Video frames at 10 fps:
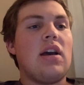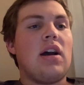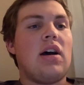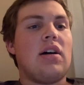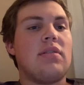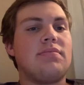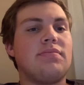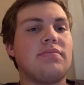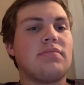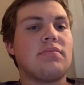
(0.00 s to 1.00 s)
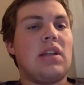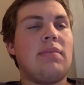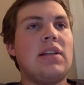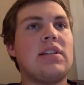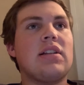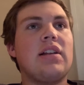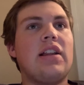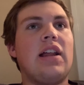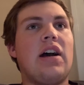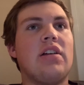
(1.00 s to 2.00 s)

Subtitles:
They basically let